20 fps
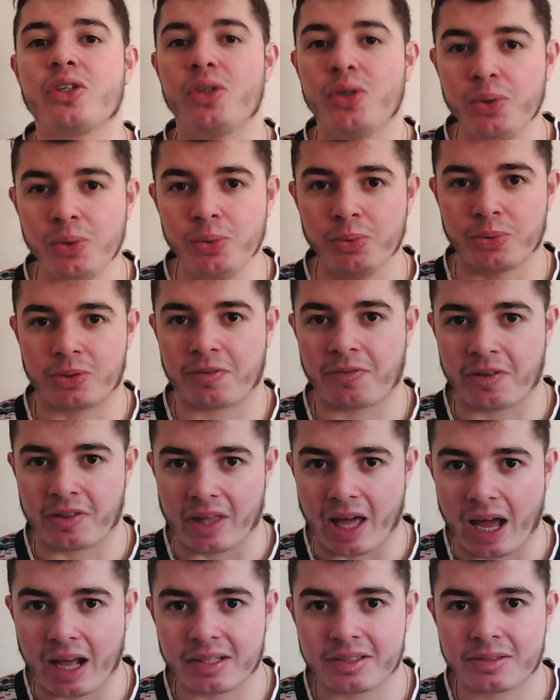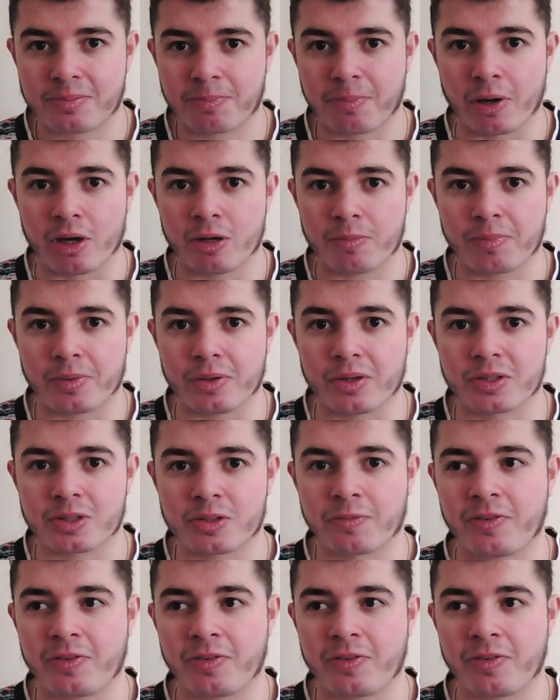used for that purpose.